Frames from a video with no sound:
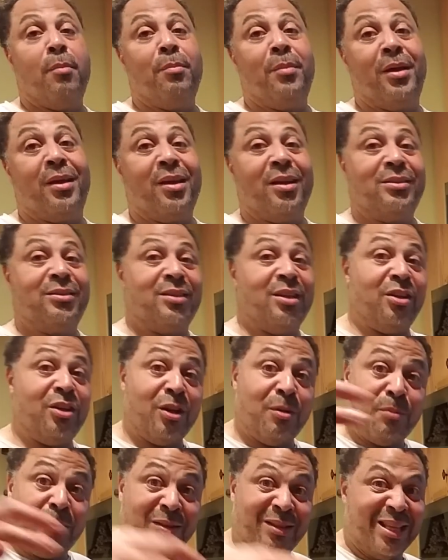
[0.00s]
because then
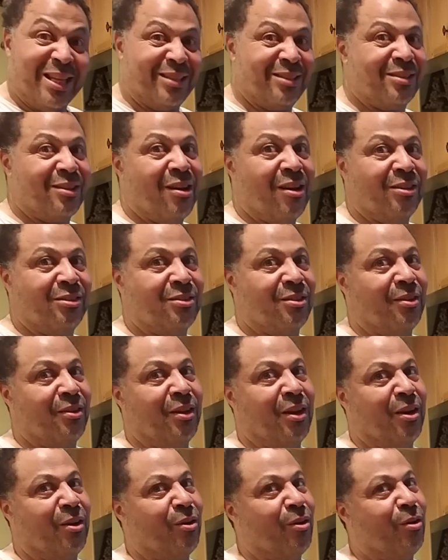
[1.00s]
you're going to put that sauce on
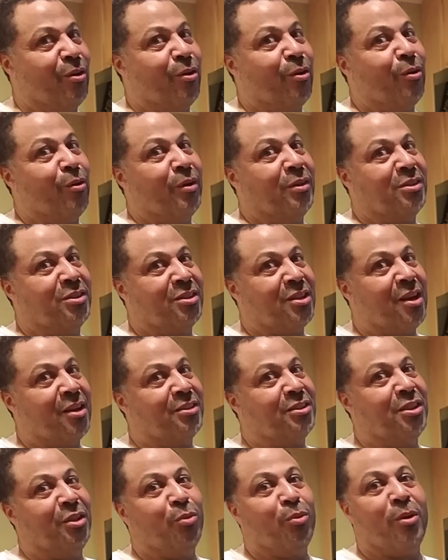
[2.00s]
there. Oh, it's
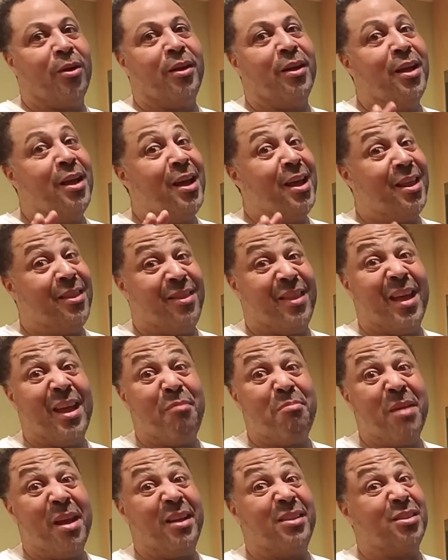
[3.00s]
Saucy-One.
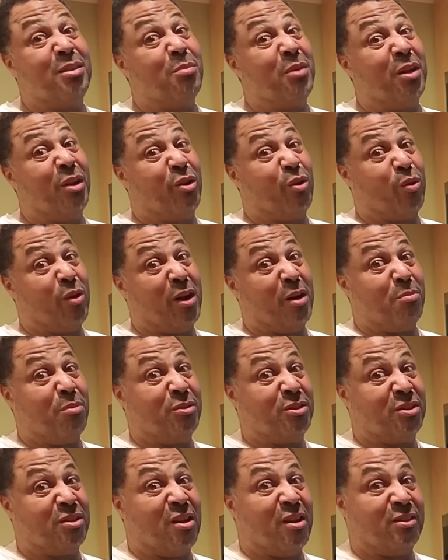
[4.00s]
They make some incredible
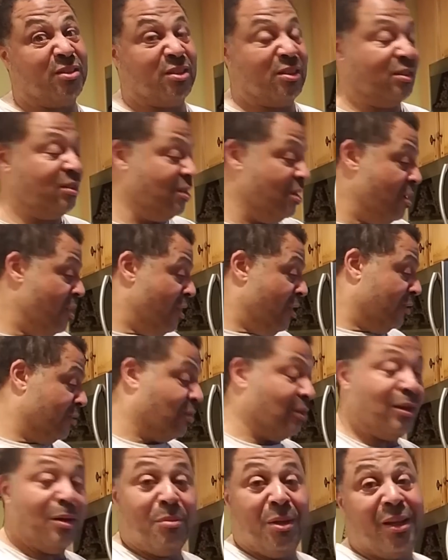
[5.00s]
sauces.
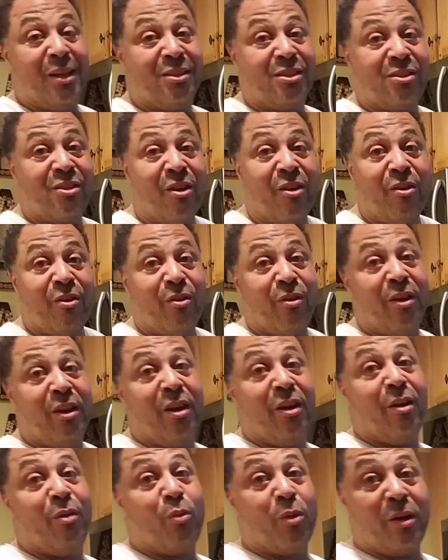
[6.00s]
So let me get started on
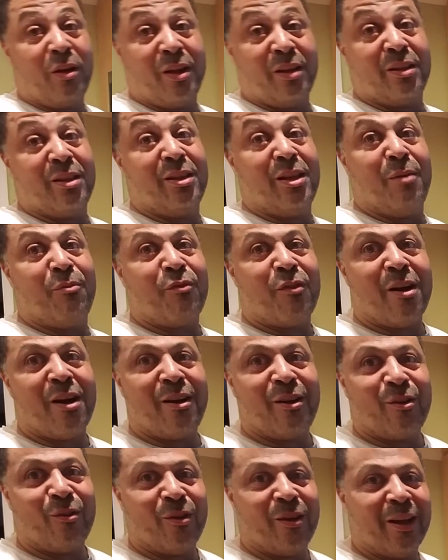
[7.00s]
here, and we're going to get the deep
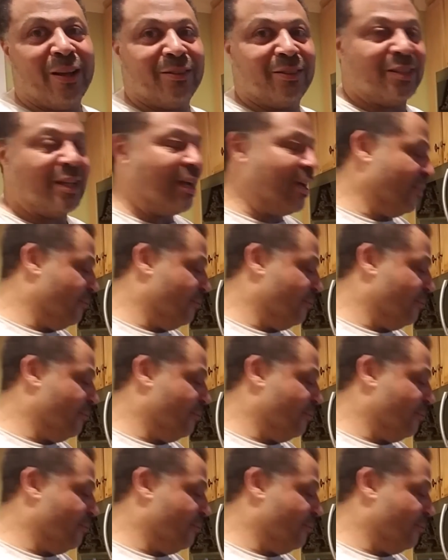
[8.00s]
fryer going outside.